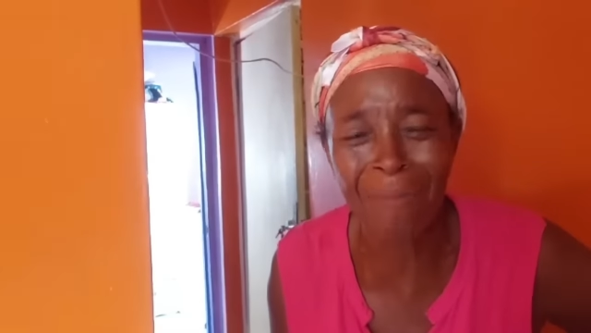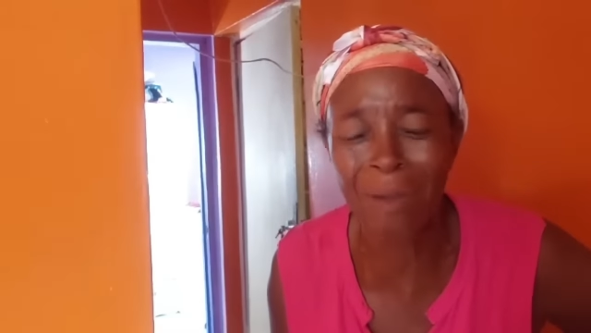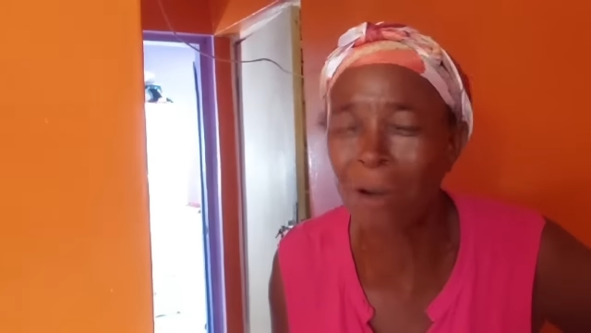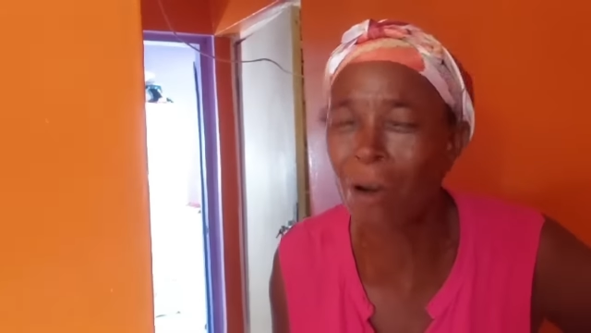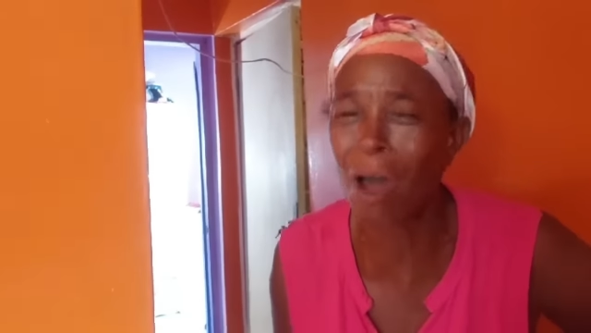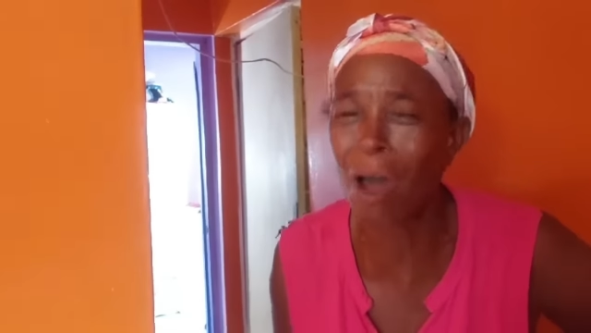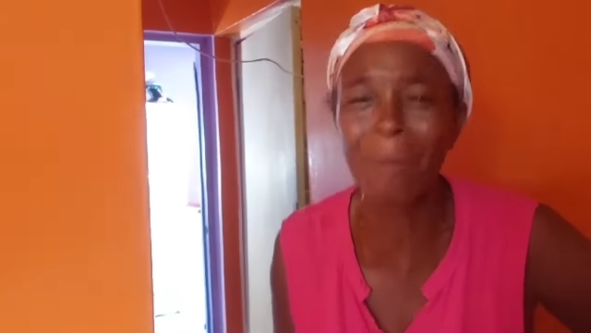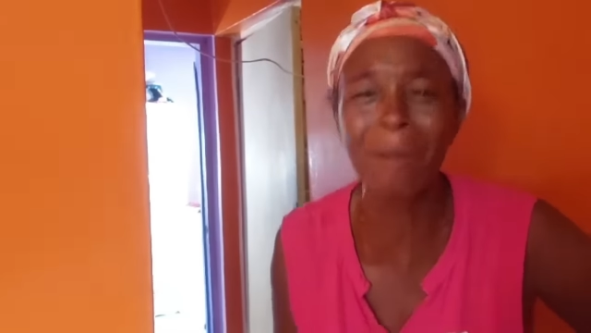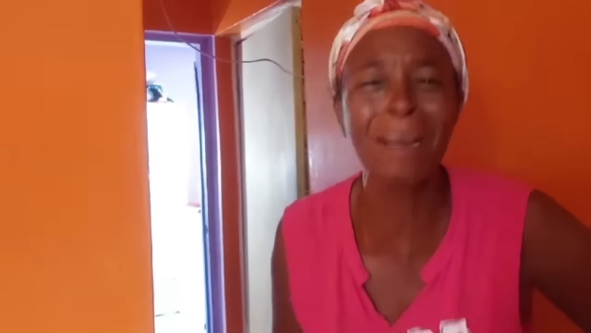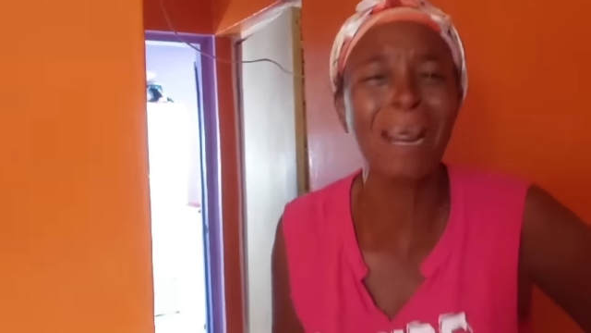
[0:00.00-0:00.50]
Me
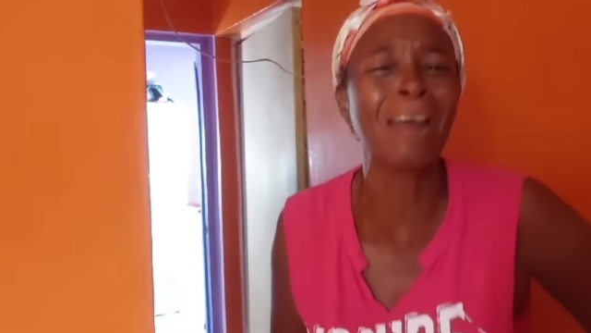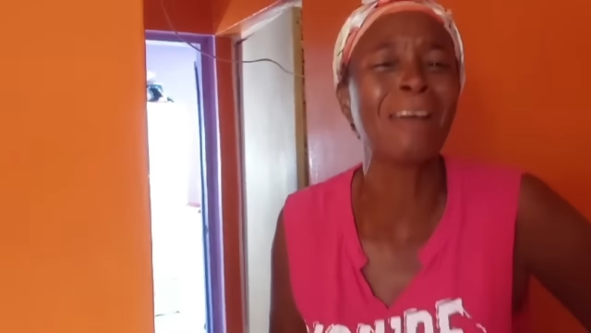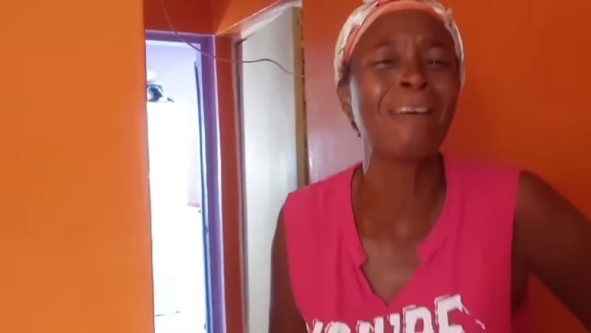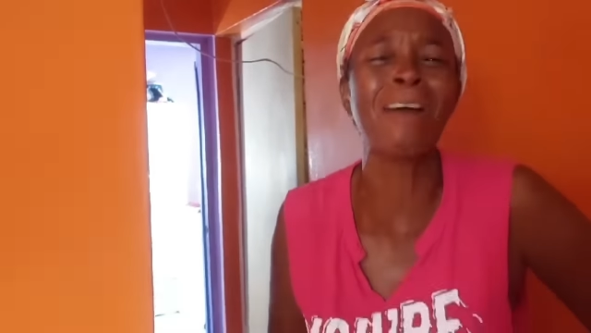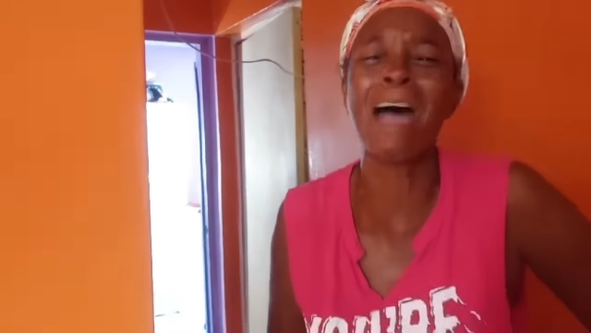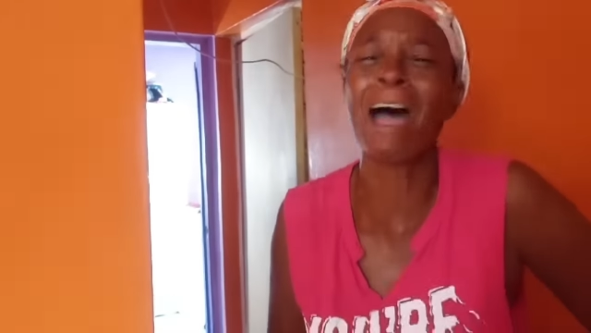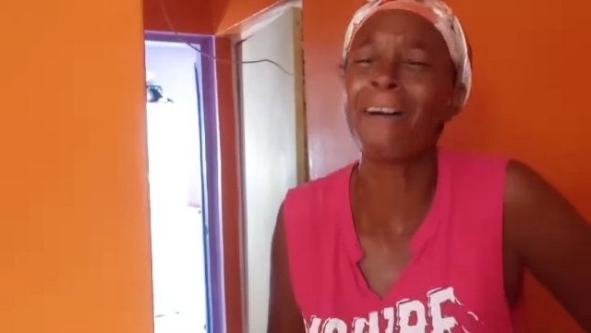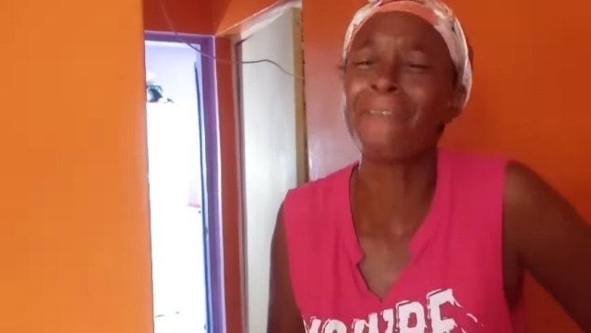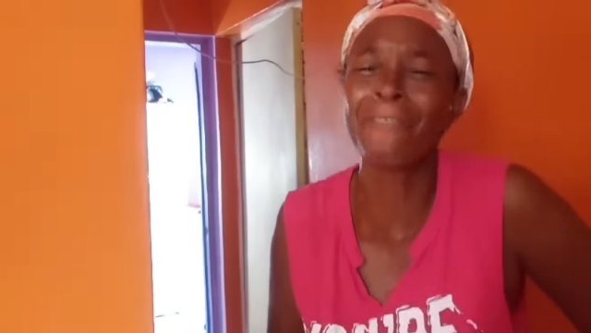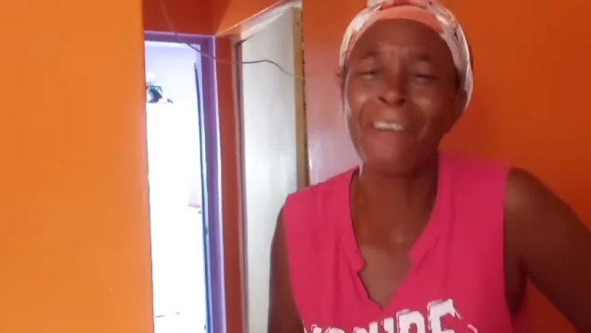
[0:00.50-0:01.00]
know me that
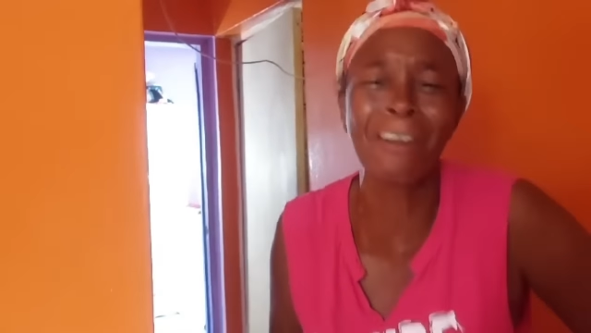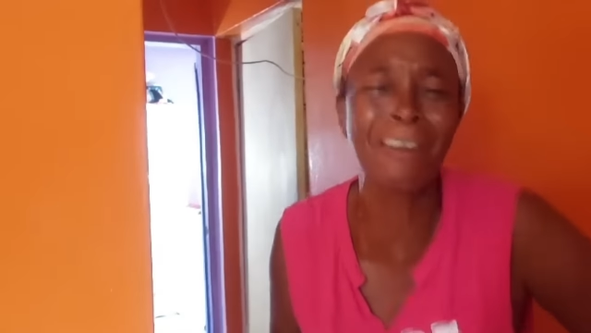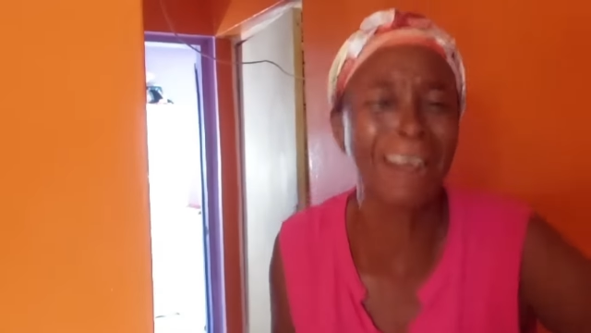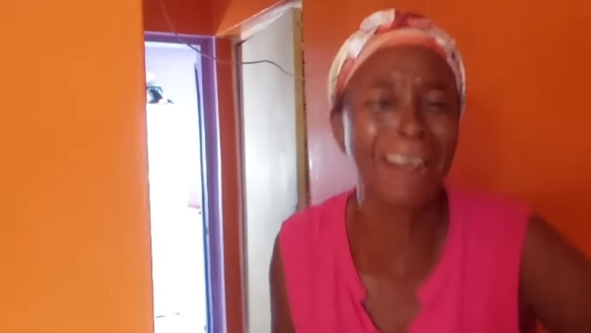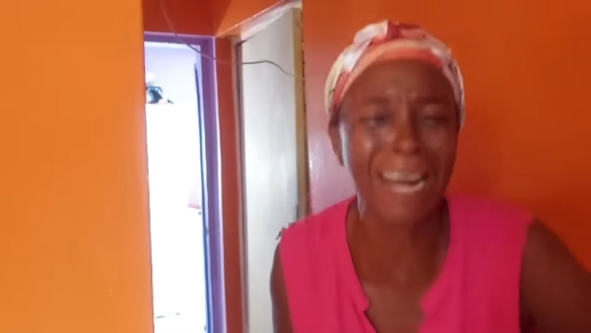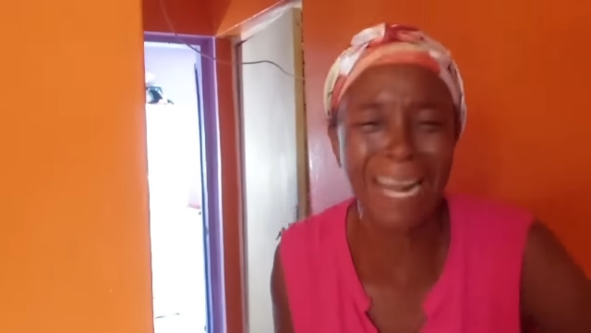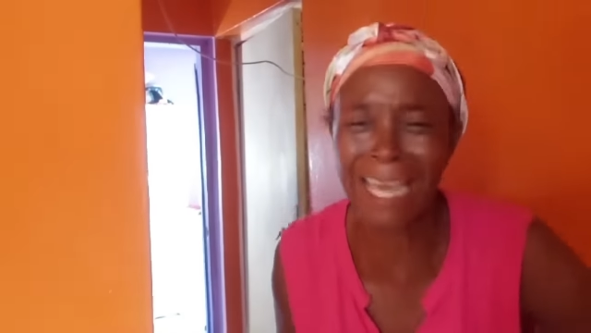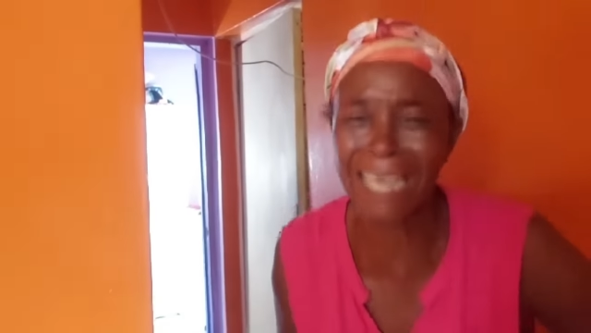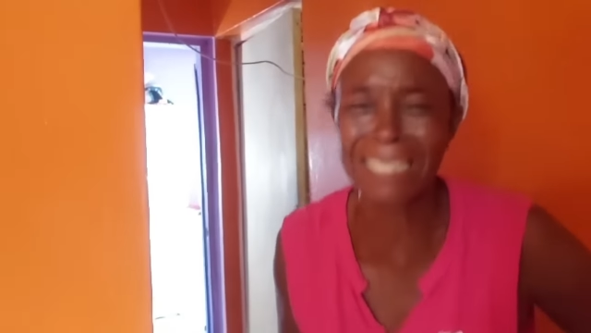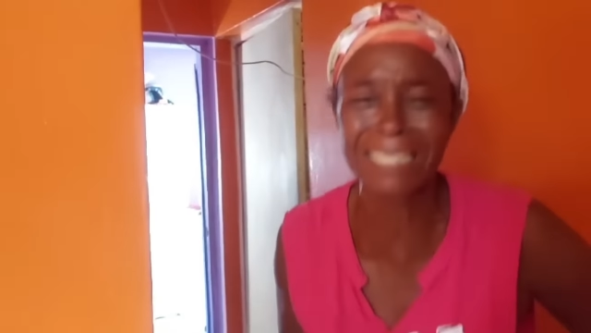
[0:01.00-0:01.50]
wrong for
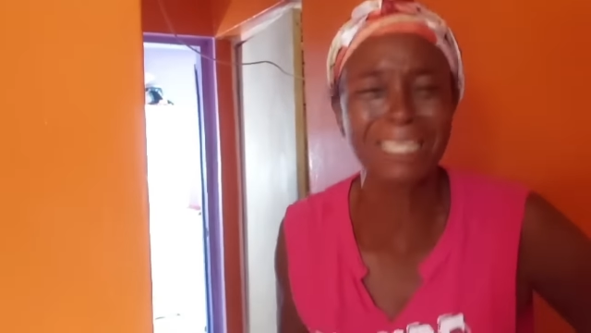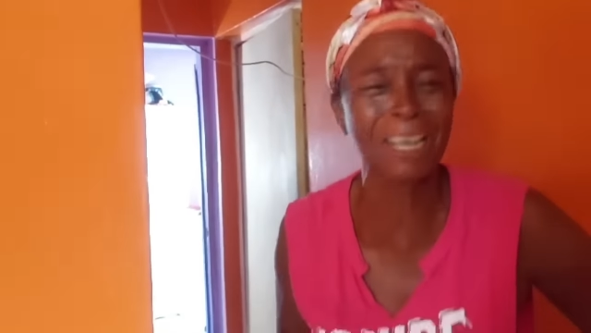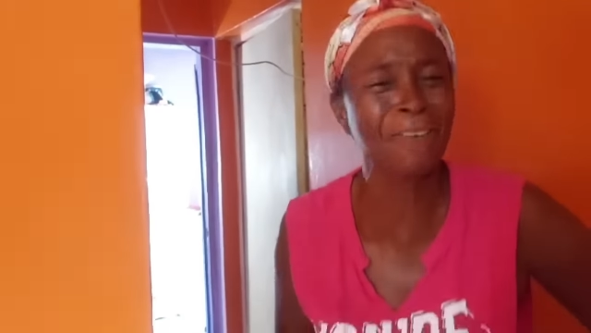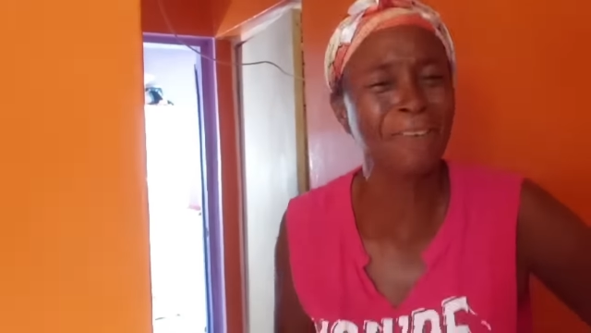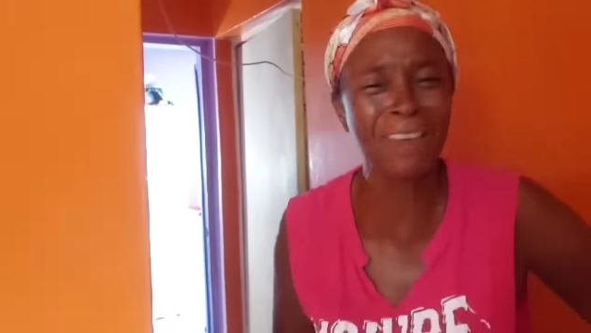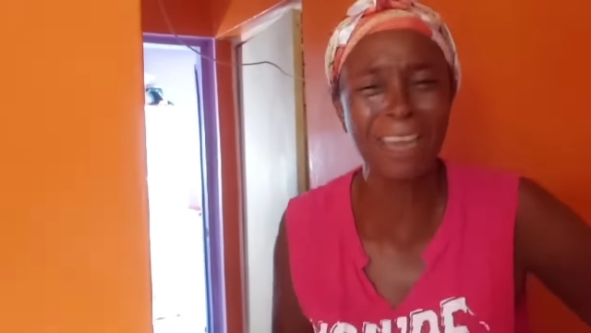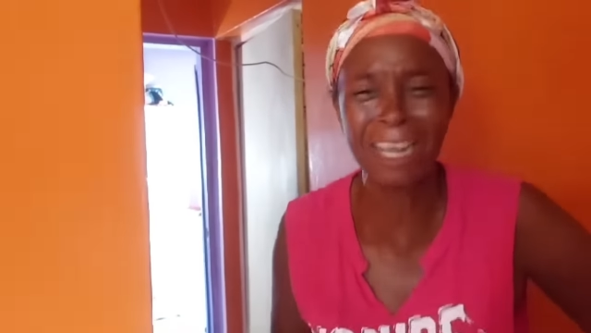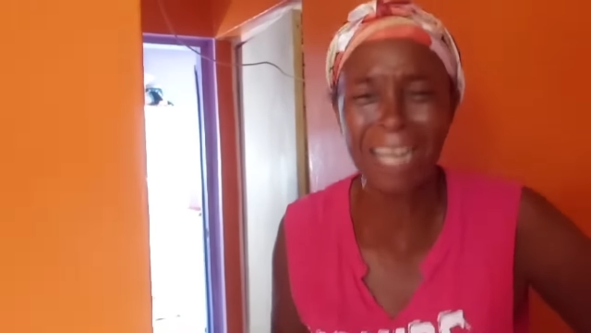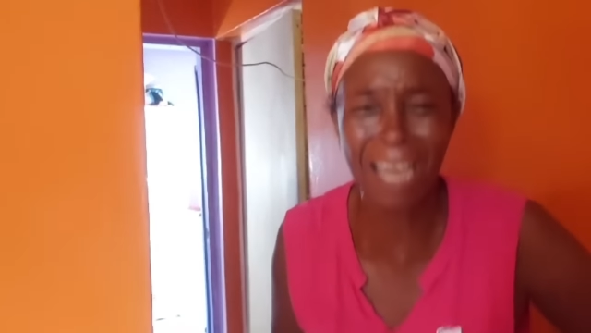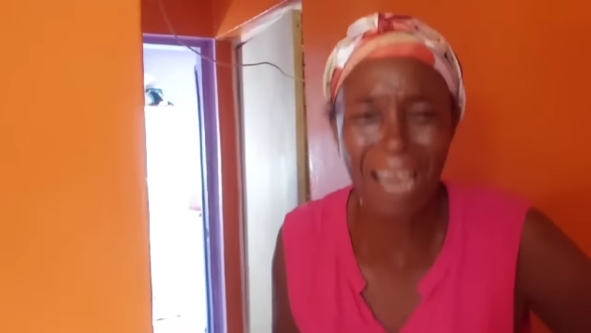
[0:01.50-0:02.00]
release the
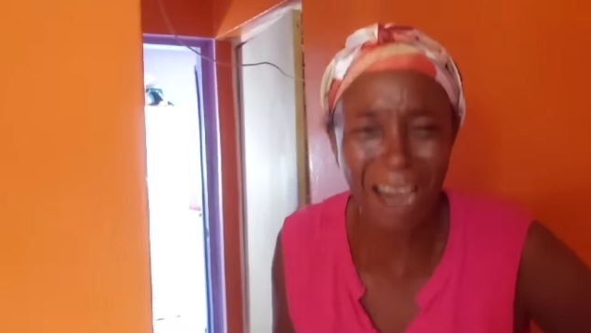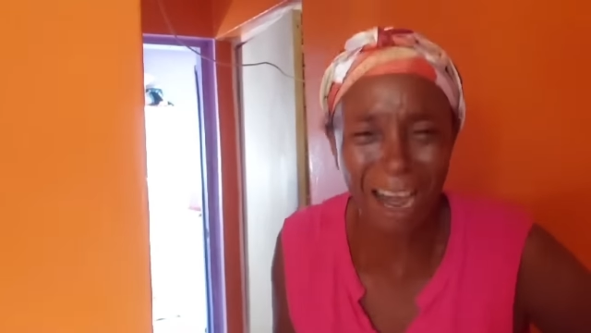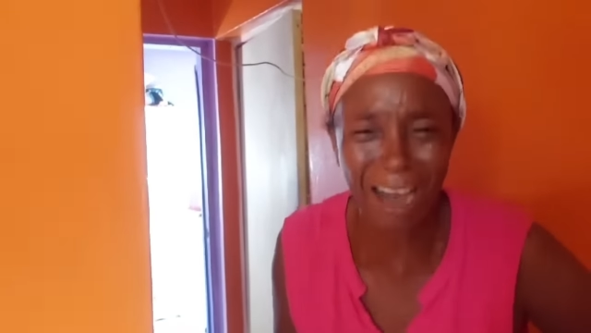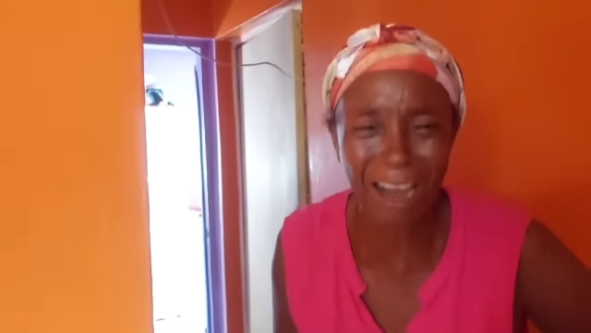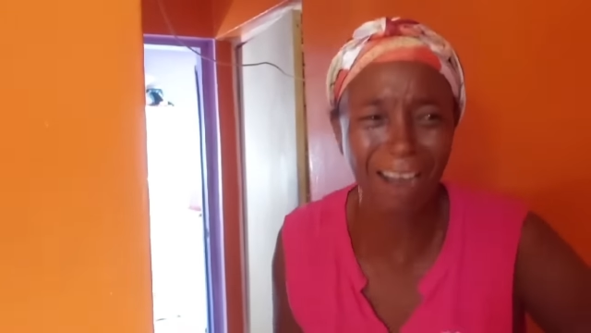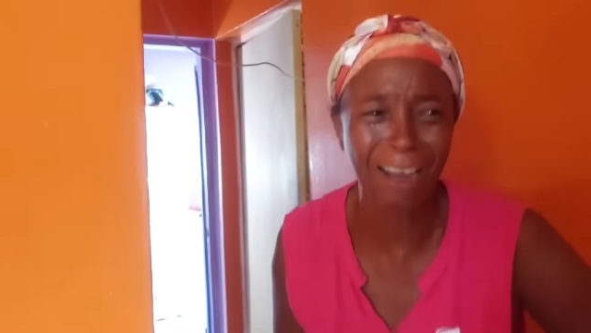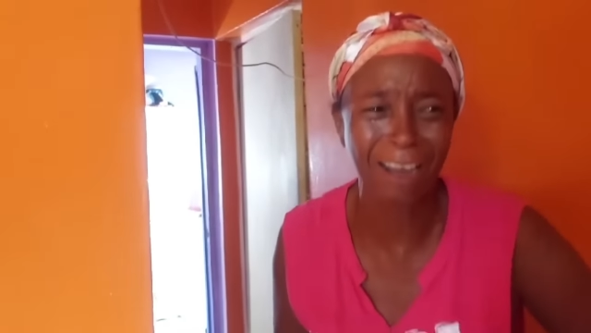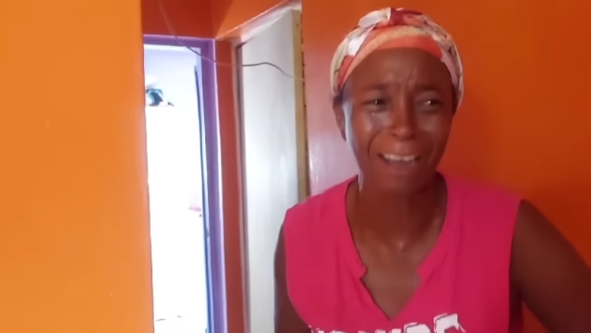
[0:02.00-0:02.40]
video.